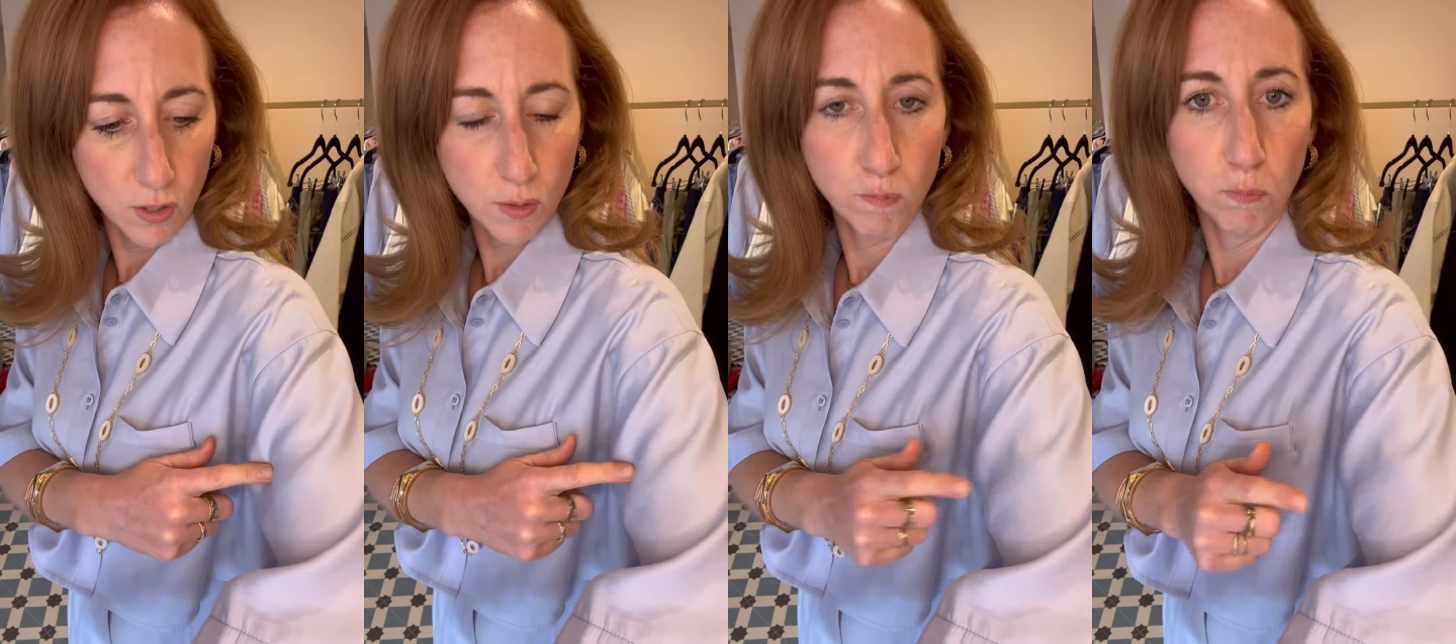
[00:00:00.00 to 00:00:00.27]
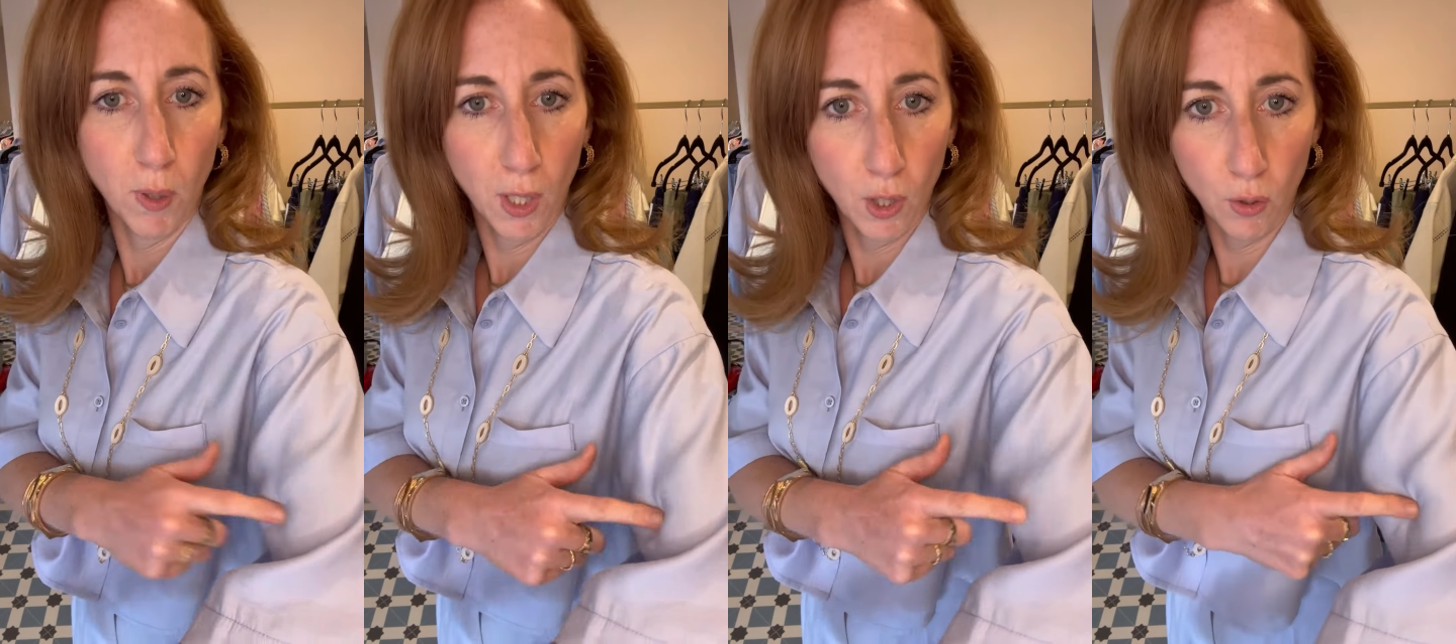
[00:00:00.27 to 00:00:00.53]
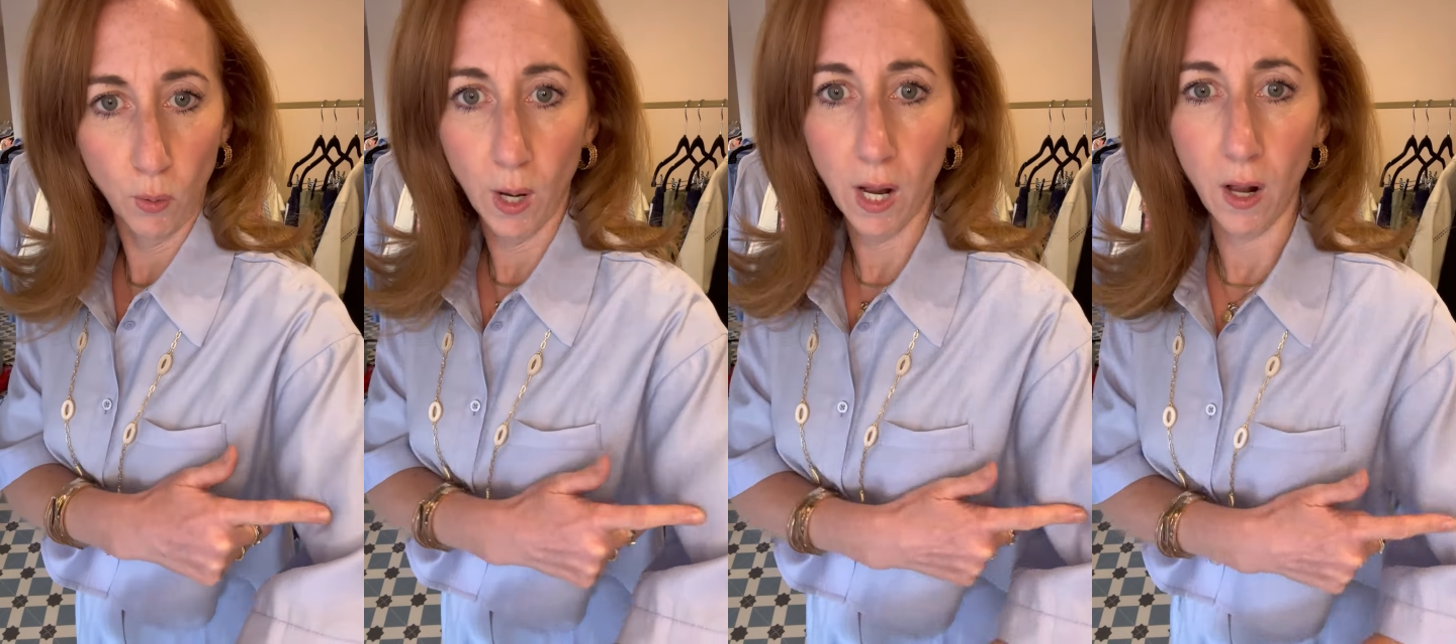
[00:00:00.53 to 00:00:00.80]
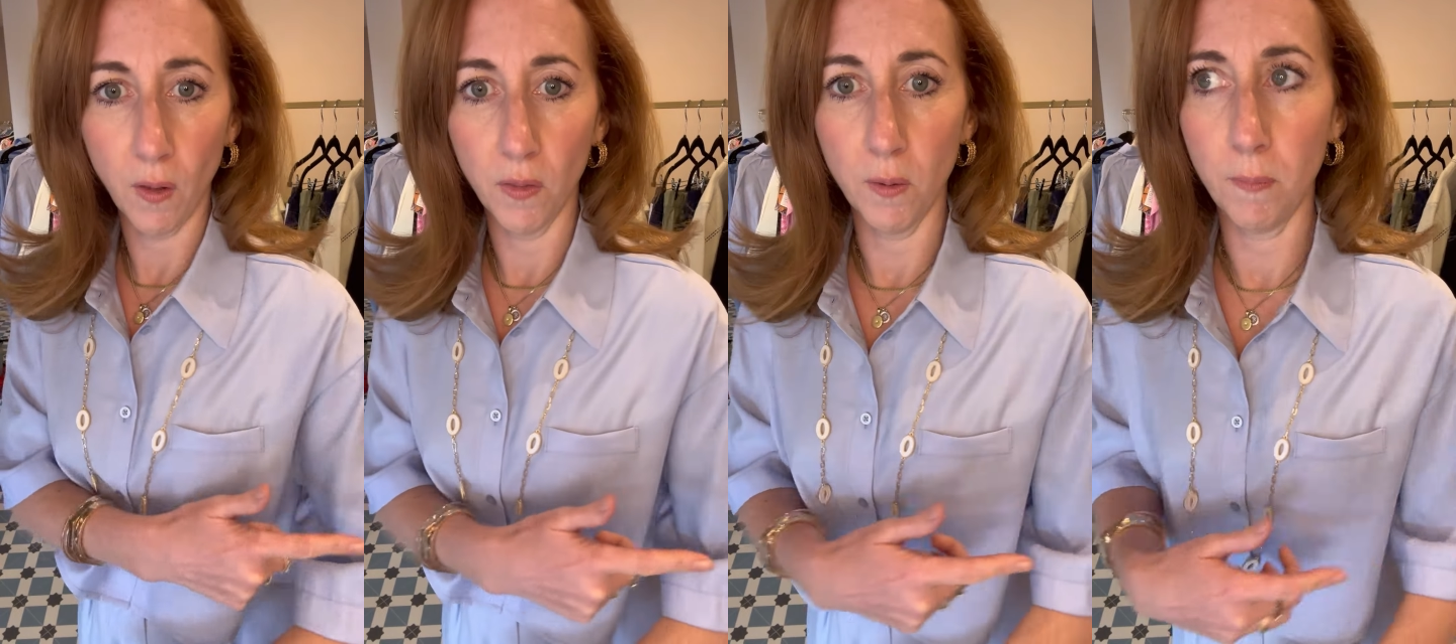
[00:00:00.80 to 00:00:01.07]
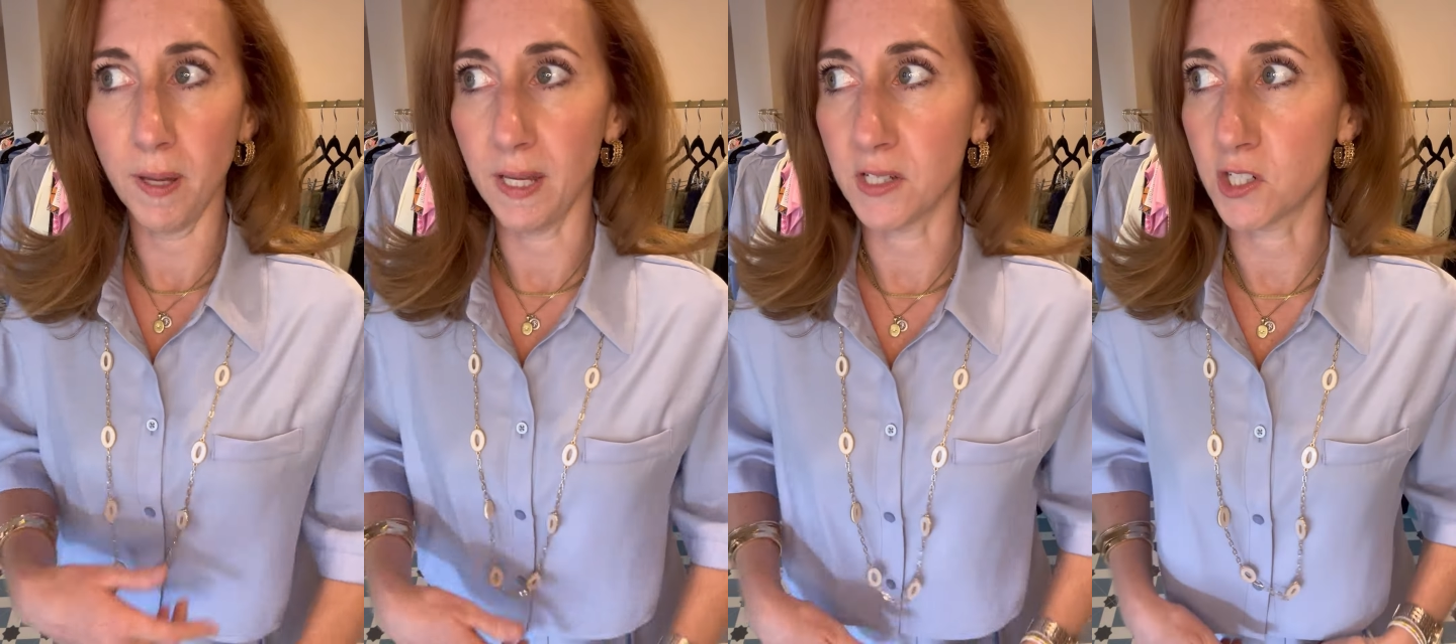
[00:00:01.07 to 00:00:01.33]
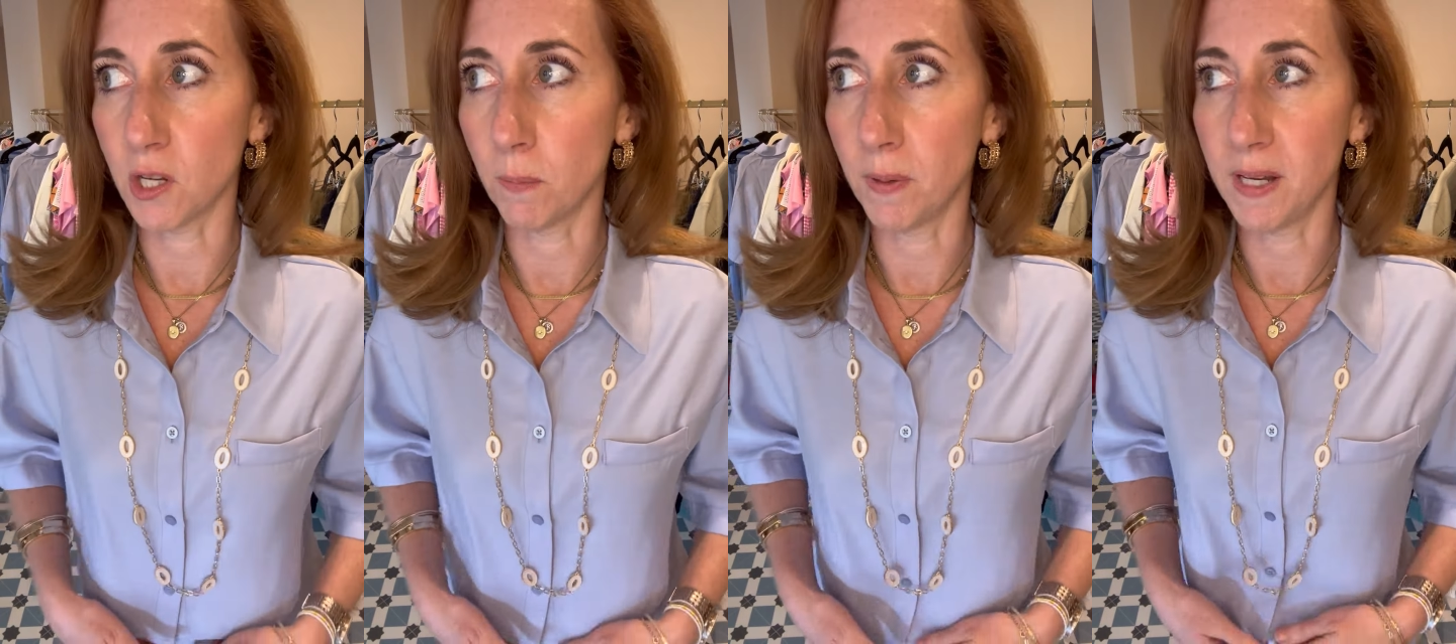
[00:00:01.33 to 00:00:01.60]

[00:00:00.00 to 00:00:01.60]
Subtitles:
bluer on the picture,